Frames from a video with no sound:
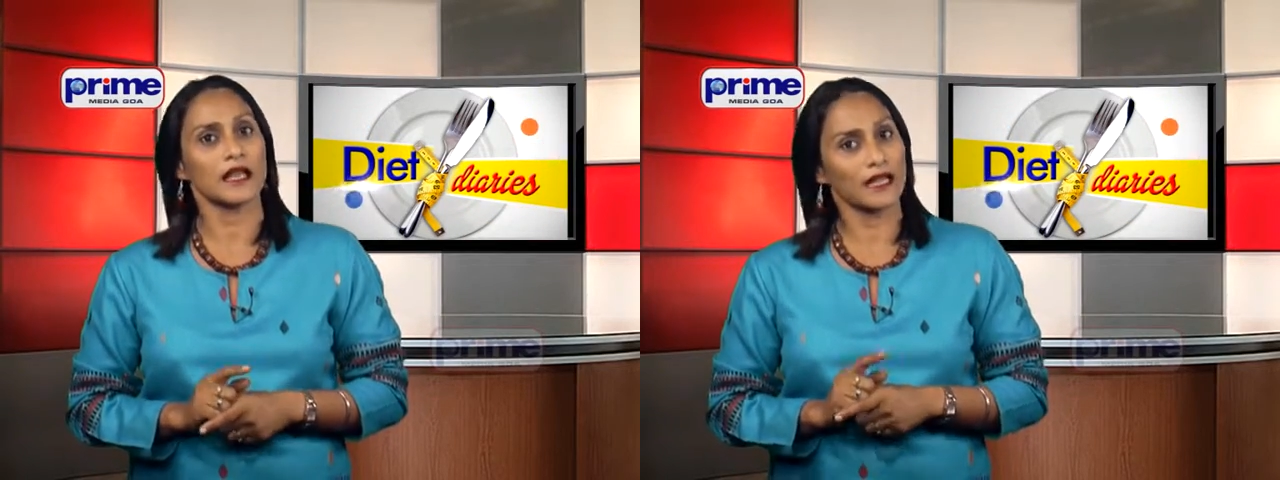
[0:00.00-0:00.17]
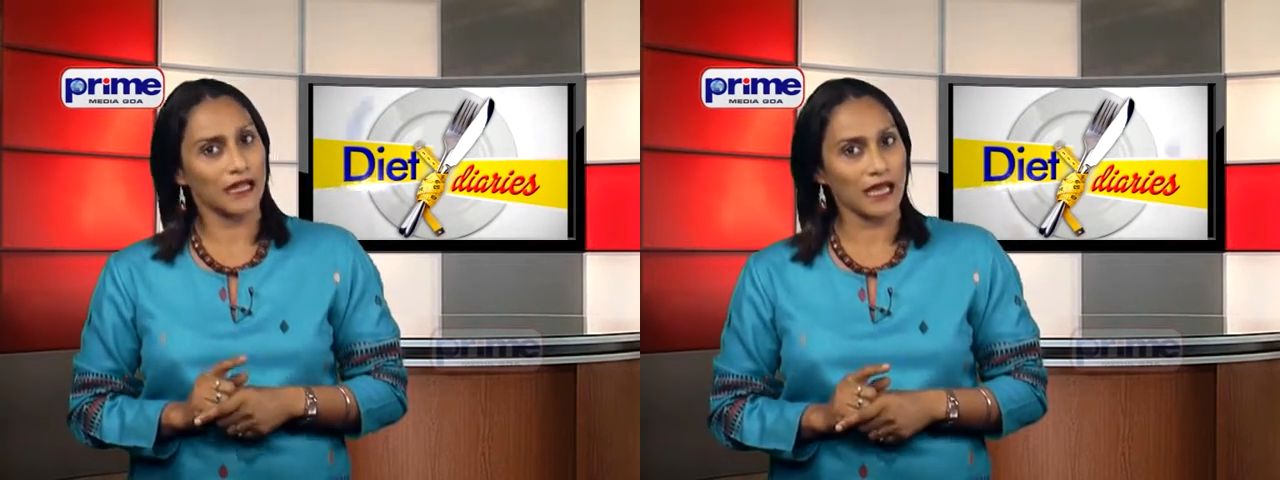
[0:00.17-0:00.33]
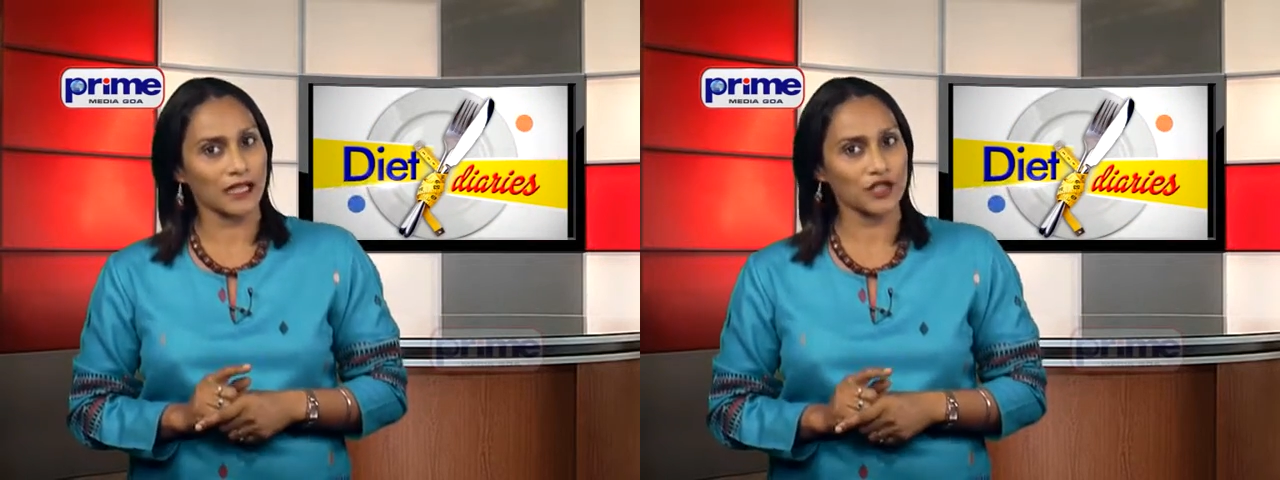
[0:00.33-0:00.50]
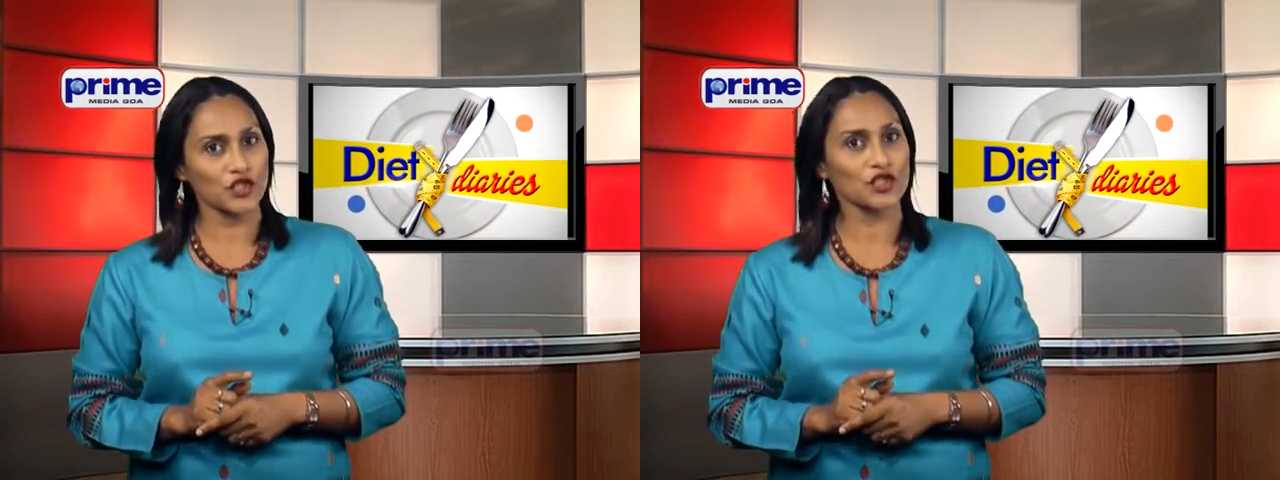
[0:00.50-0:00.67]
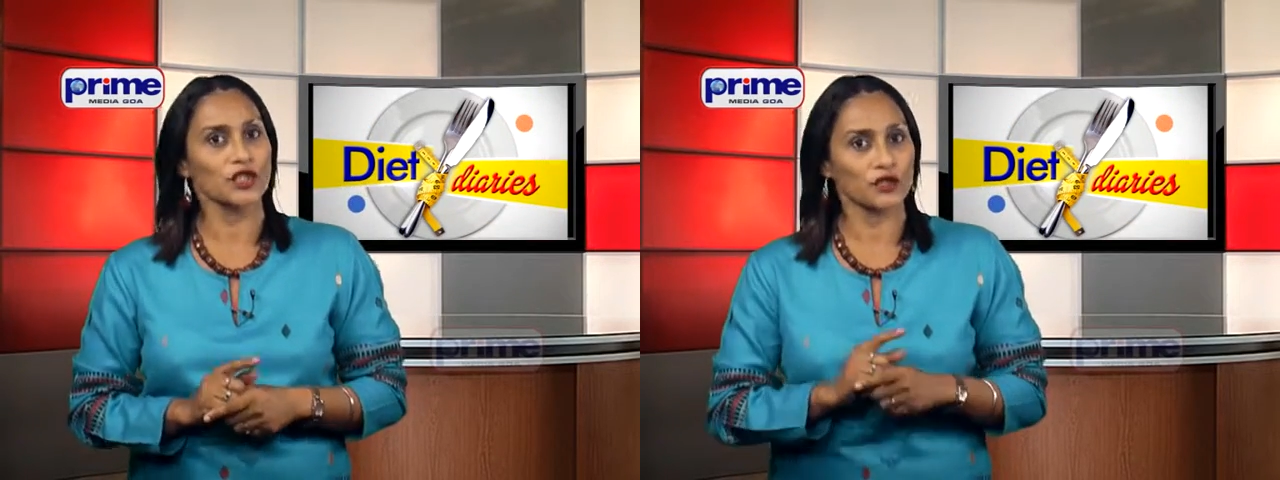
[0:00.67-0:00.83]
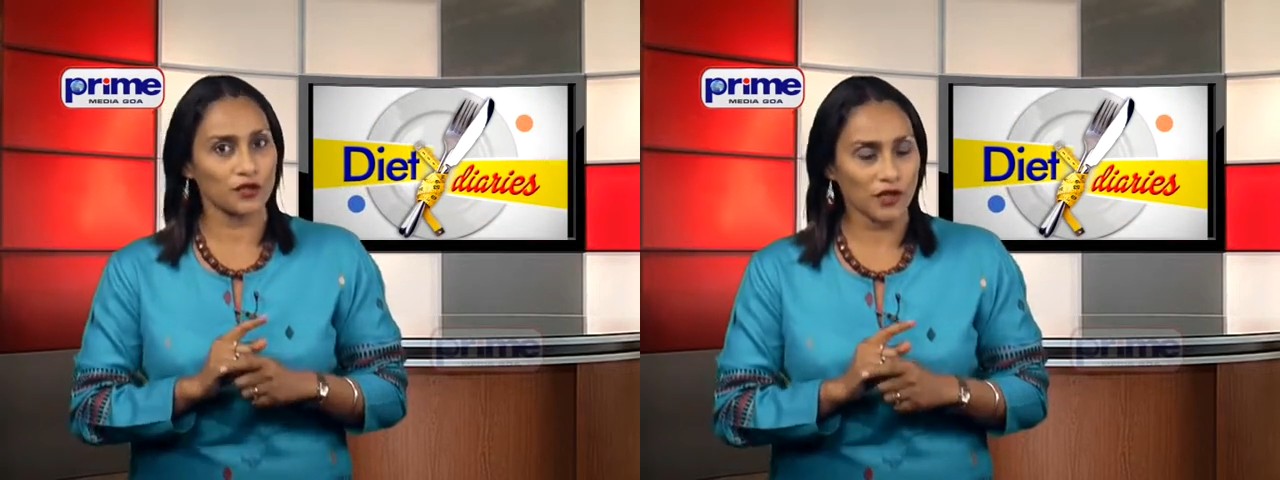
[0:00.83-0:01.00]
lunch
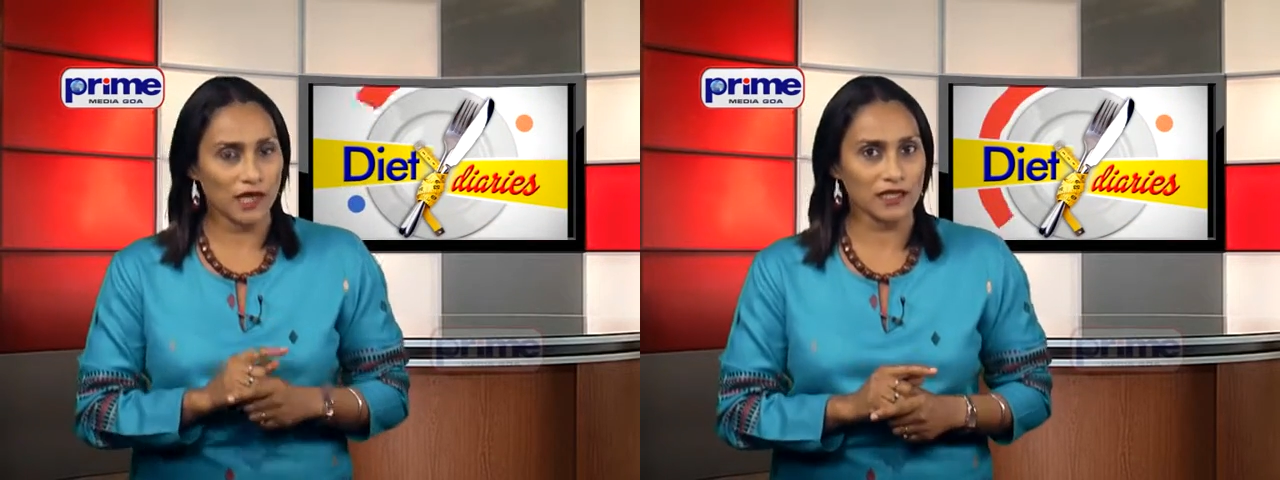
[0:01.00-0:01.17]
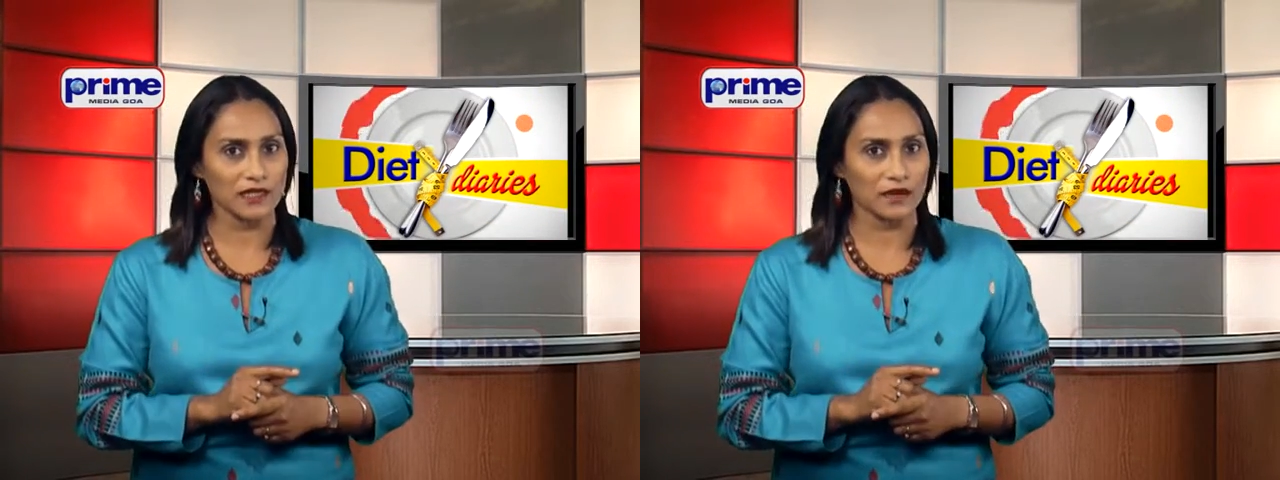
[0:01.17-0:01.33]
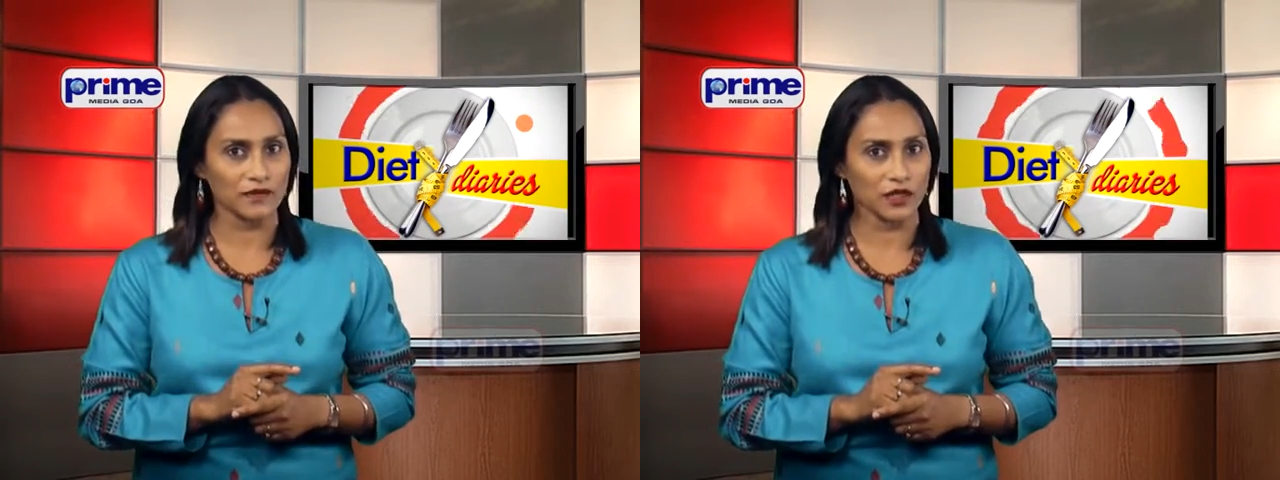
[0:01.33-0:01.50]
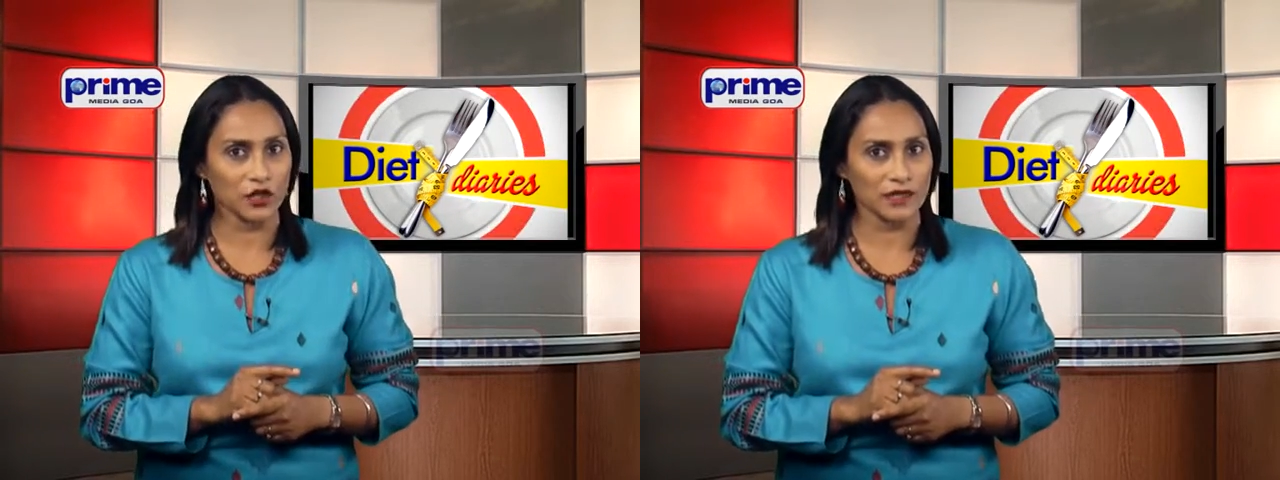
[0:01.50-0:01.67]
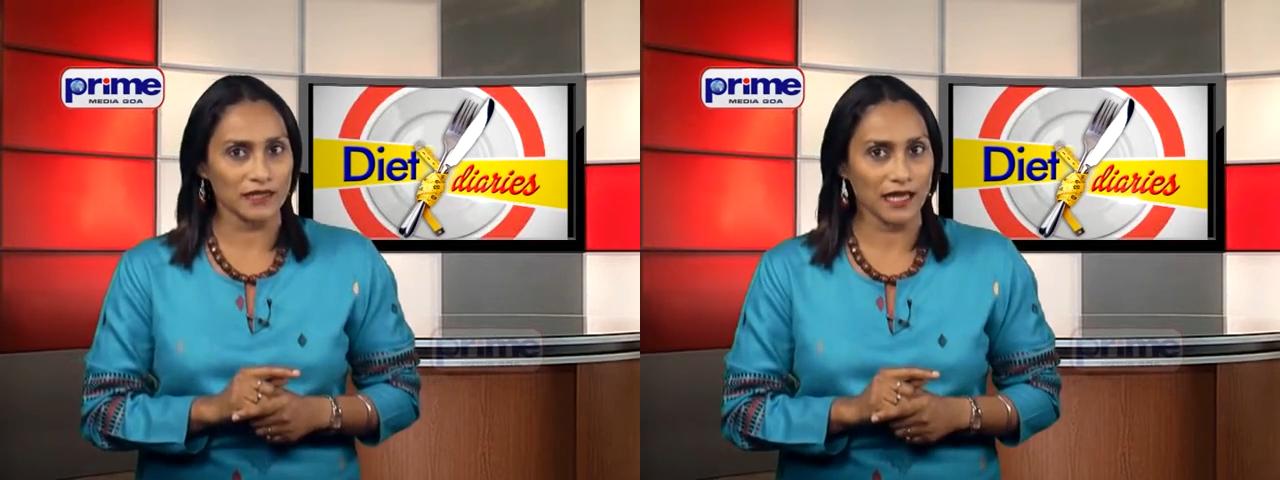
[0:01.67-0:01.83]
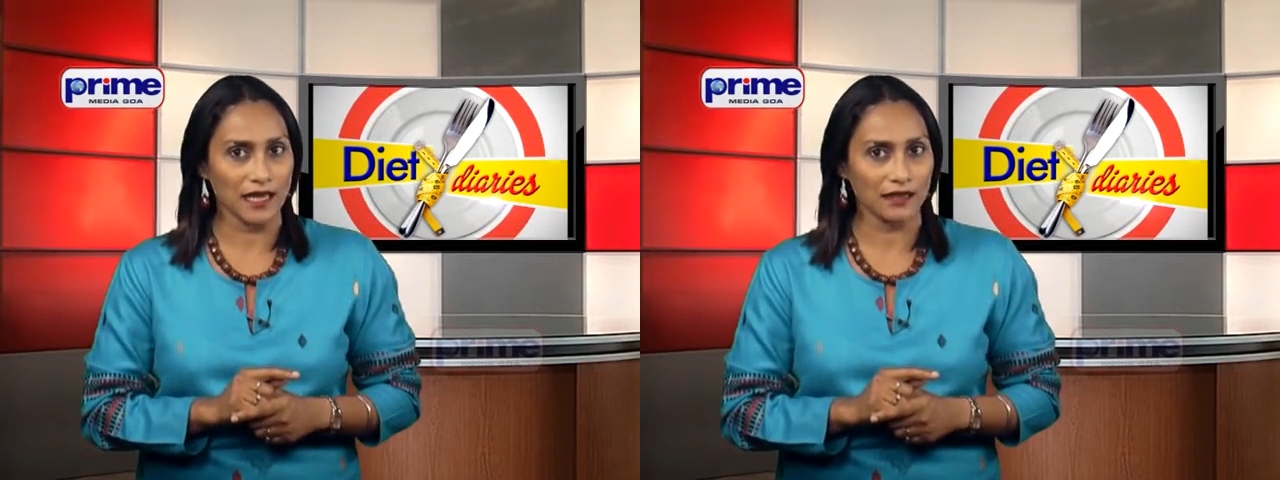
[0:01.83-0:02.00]
3 hours after your
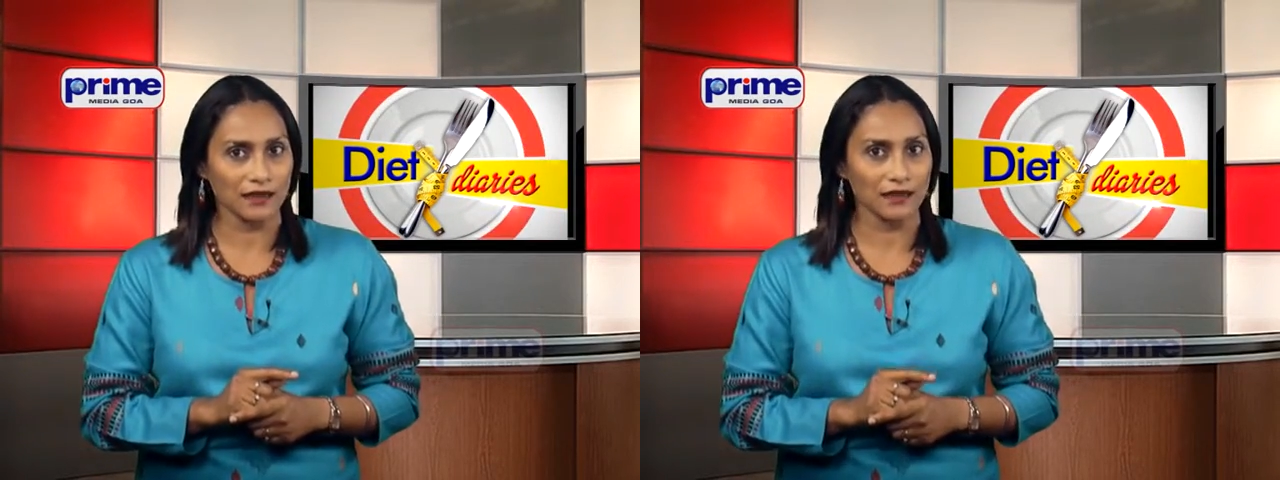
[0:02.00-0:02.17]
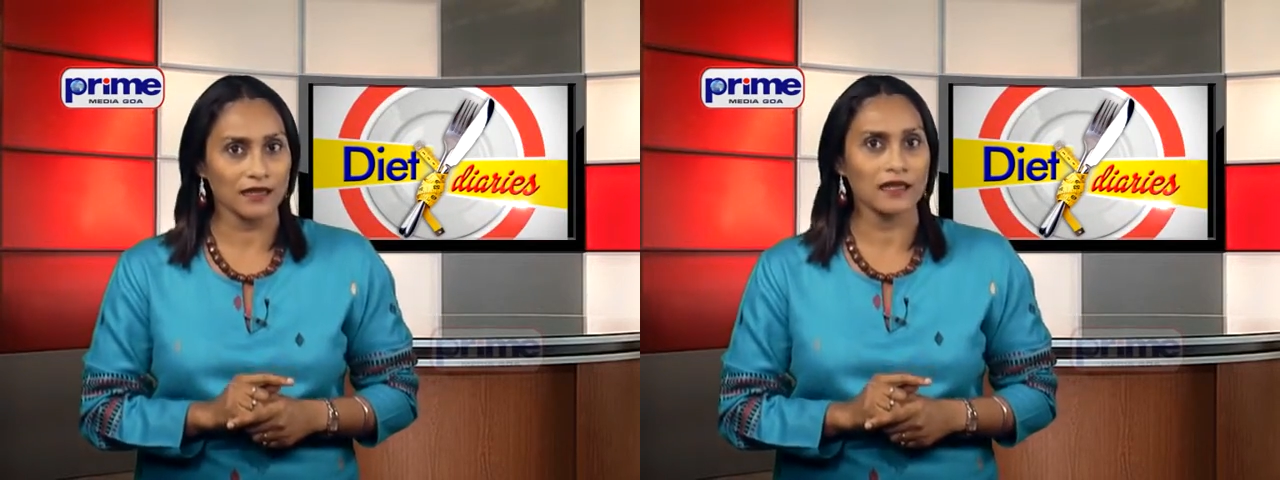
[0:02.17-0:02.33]
snack,